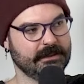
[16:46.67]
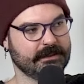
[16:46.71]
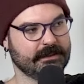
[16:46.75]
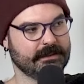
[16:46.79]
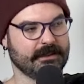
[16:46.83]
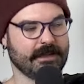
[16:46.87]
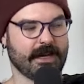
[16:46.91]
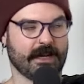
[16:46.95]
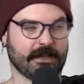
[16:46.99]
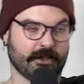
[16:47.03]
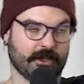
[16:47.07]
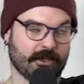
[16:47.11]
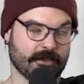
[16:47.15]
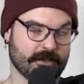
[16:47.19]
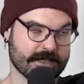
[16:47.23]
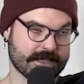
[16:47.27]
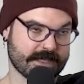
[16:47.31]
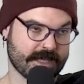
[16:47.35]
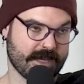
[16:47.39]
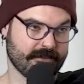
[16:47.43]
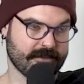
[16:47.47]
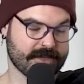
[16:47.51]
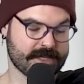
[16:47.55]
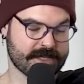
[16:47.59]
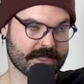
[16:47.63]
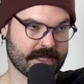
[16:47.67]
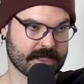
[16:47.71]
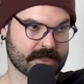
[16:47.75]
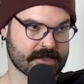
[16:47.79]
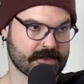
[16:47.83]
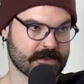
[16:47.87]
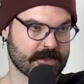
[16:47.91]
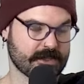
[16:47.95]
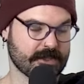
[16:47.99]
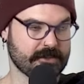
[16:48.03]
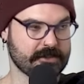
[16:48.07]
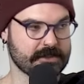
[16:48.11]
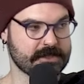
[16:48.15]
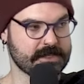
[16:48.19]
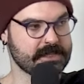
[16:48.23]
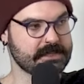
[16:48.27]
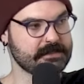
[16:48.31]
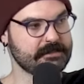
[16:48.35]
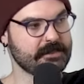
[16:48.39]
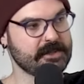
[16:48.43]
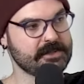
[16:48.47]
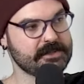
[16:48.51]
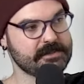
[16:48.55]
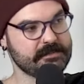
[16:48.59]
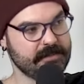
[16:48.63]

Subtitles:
Not always having sex with dudes, I suppose.